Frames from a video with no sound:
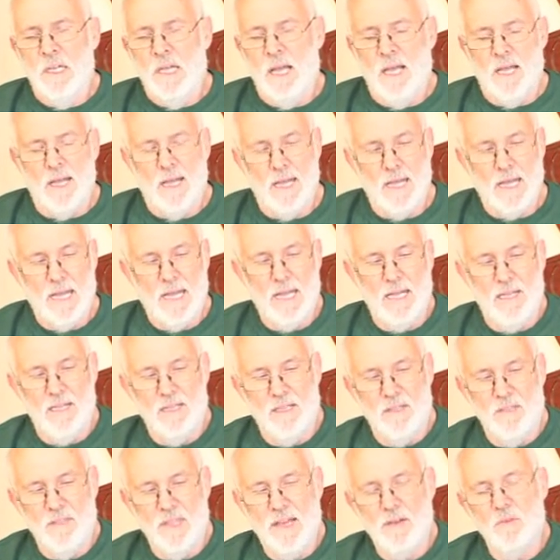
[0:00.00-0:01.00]

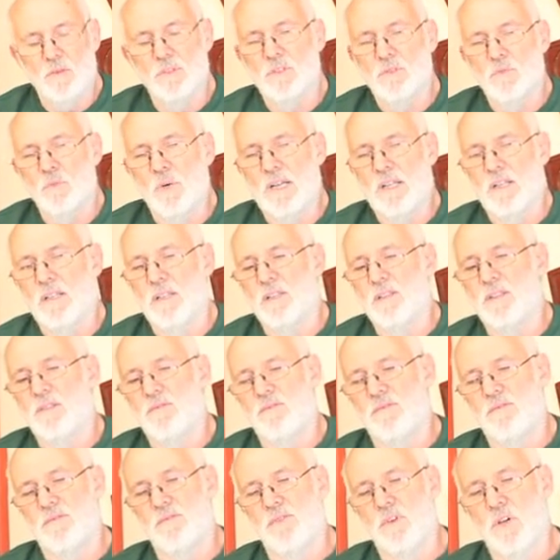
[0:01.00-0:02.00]
And that was one of the
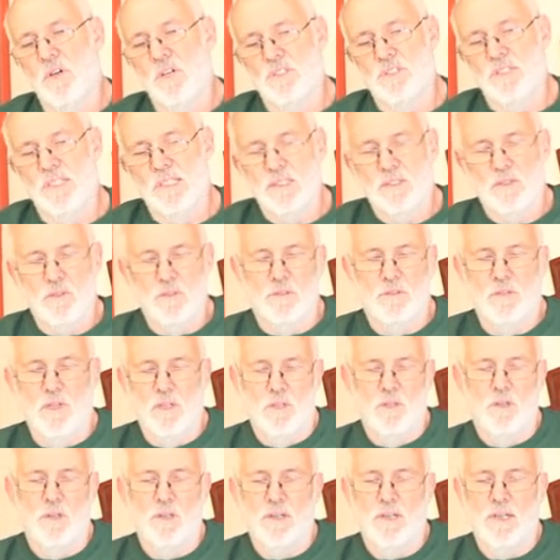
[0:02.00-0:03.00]
first things that
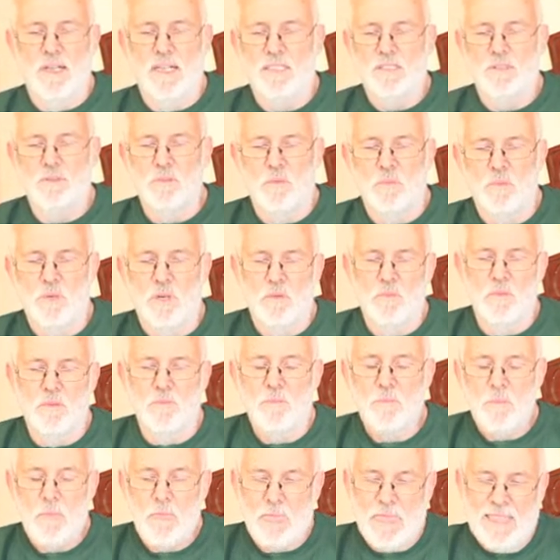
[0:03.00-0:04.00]
alerted us to a problem.
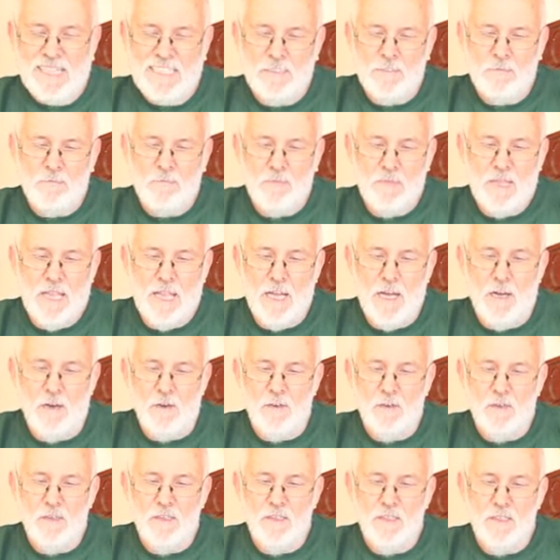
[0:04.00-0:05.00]
Now,
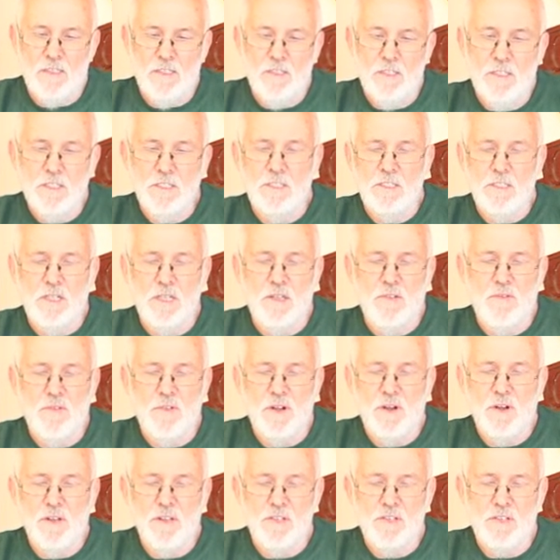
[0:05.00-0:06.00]
this is a
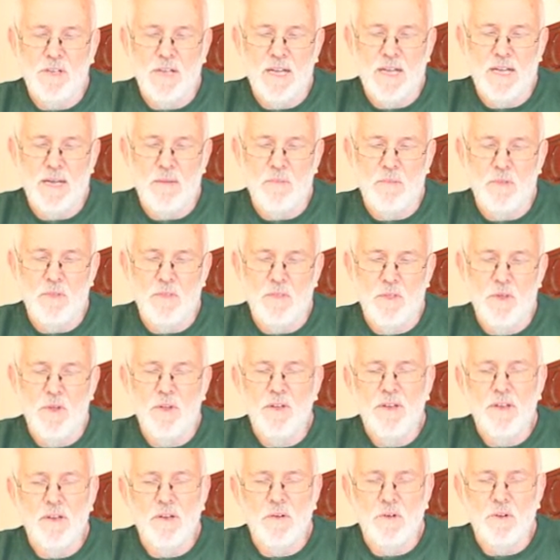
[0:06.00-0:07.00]
very sharp
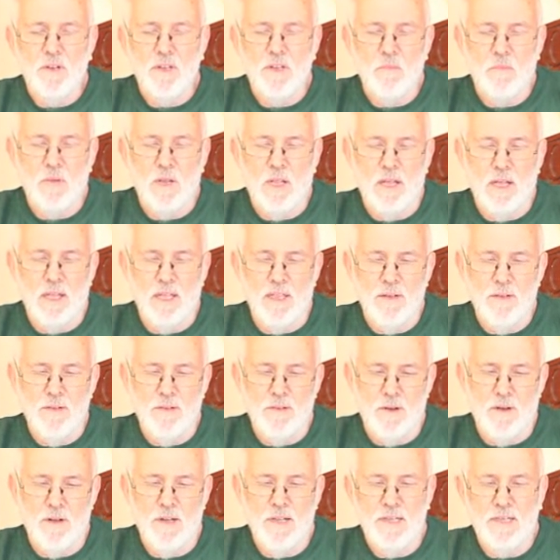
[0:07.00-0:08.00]
30-degree blade,
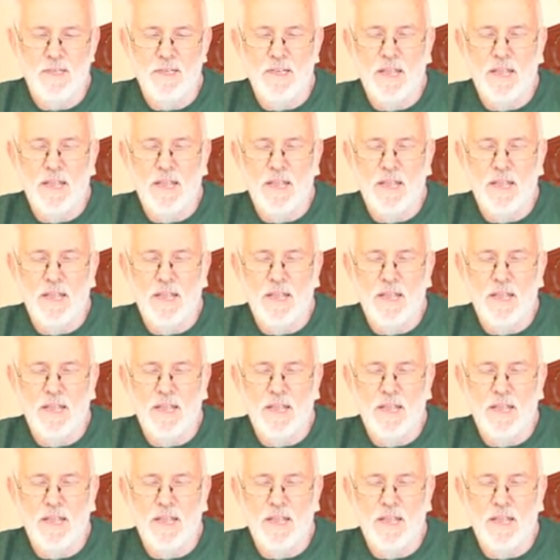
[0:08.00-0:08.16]
right?